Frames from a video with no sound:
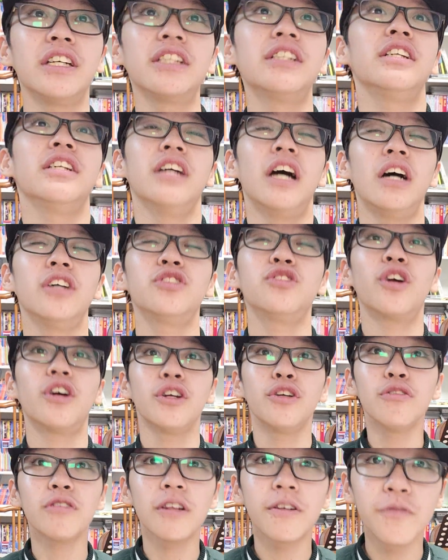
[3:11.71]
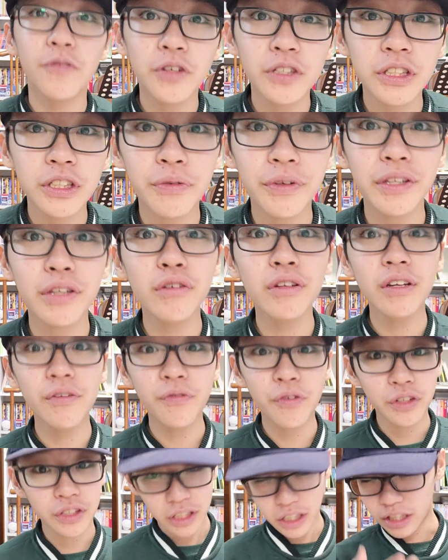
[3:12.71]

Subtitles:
the strong nuclear force, the weak nuclear force.